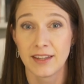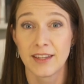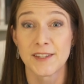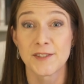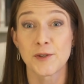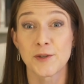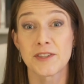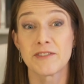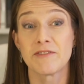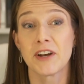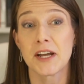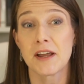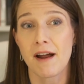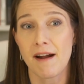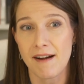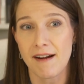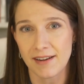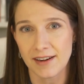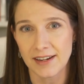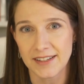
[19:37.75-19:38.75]
So it's very
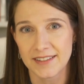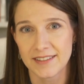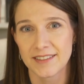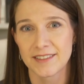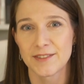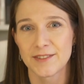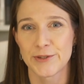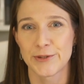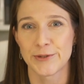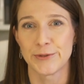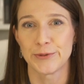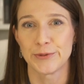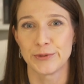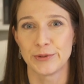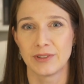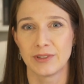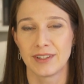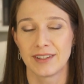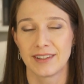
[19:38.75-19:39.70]
hard to